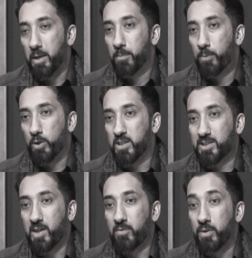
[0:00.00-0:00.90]
imported
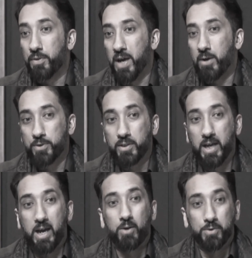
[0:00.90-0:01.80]
several thousand
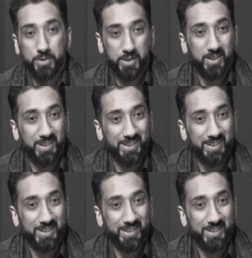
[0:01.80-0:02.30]
cows